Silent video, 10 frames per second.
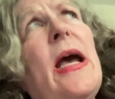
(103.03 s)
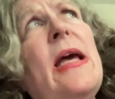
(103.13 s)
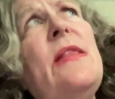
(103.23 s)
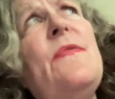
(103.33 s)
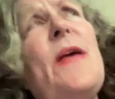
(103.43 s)

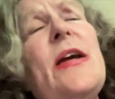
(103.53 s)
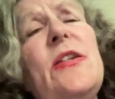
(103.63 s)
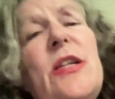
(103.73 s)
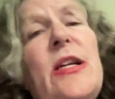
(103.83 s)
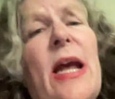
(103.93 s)
And the
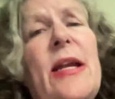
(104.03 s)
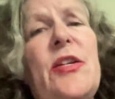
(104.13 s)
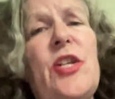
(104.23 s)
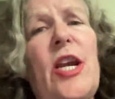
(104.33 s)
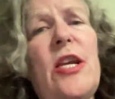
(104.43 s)
fashion had
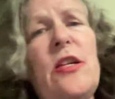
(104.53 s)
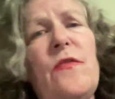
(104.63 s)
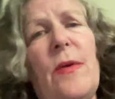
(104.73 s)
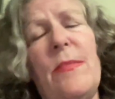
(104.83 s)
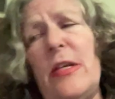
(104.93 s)
changed
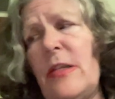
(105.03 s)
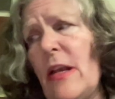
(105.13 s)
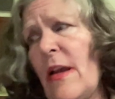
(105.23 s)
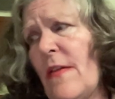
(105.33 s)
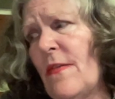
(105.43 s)
from this
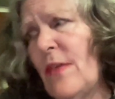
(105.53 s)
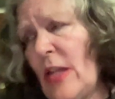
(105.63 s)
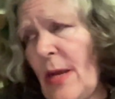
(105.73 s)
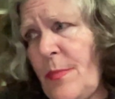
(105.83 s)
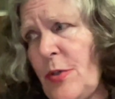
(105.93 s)

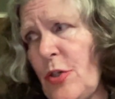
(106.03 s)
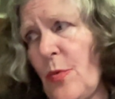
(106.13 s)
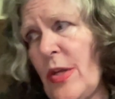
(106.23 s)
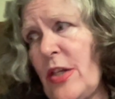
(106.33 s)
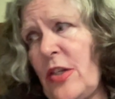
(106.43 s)

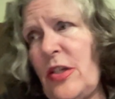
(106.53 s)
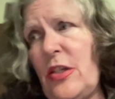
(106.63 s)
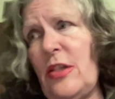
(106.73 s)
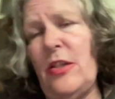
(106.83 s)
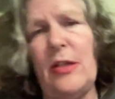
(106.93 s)

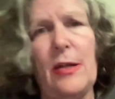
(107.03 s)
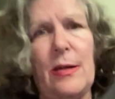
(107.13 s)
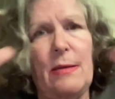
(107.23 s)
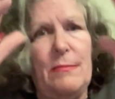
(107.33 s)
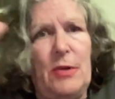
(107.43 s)
voluptuous,
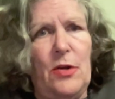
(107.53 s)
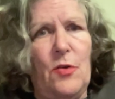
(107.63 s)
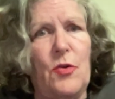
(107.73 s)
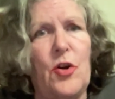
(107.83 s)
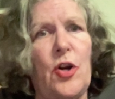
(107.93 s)

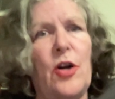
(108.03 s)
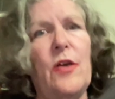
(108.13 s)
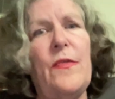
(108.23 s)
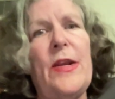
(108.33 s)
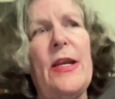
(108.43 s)

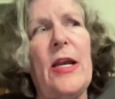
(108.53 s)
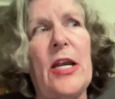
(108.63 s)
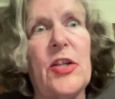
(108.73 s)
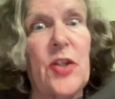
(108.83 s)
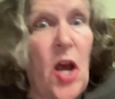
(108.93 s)
curvy,
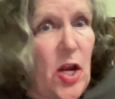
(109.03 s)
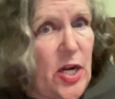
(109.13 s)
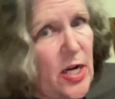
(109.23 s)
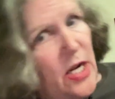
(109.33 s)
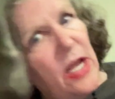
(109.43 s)

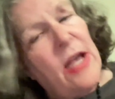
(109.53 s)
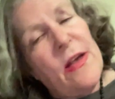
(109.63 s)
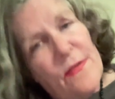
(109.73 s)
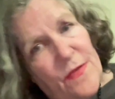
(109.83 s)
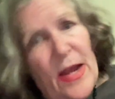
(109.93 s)
exotic
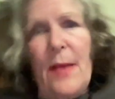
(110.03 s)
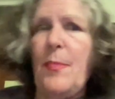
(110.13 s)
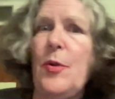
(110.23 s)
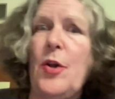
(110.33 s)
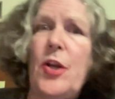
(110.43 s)
vamp
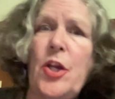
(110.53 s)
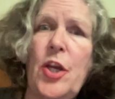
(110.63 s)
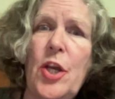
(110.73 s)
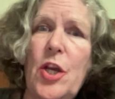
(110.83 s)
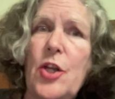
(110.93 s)
look
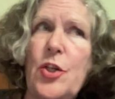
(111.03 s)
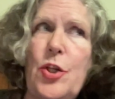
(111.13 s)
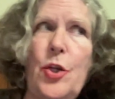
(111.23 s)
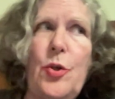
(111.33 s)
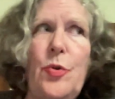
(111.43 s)

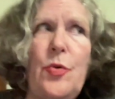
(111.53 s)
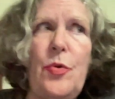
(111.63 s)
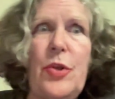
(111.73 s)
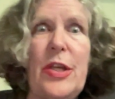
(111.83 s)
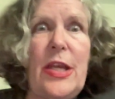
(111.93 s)
to
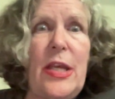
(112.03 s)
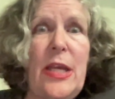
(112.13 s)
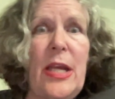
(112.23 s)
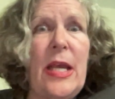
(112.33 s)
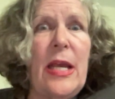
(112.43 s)

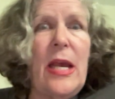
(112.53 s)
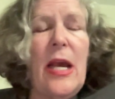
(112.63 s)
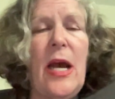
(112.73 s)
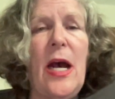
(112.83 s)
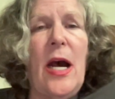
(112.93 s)
the
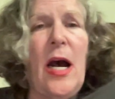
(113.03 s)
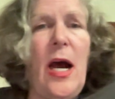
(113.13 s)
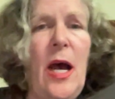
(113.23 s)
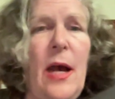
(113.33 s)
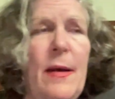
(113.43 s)

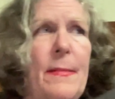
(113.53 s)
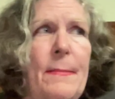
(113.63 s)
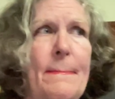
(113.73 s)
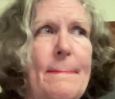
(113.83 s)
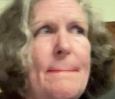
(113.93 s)

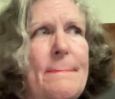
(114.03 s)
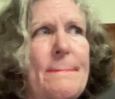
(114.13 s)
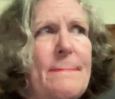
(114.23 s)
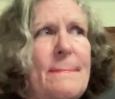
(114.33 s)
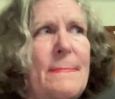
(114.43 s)
um,
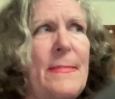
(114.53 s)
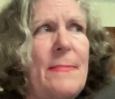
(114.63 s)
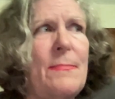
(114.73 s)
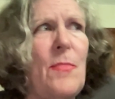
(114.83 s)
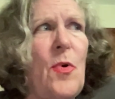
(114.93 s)

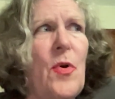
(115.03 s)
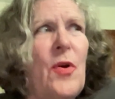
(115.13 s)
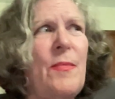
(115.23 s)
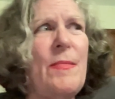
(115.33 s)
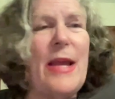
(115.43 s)

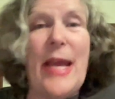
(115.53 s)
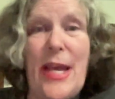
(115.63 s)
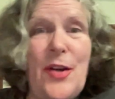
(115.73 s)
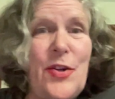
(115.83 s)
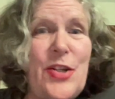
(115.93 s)
more
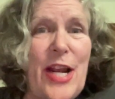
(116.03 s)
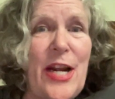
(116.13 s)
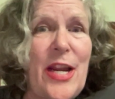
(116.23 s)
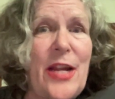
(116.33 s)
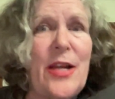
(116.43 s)

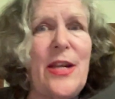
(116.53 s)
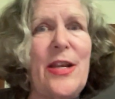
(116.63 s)
energetic,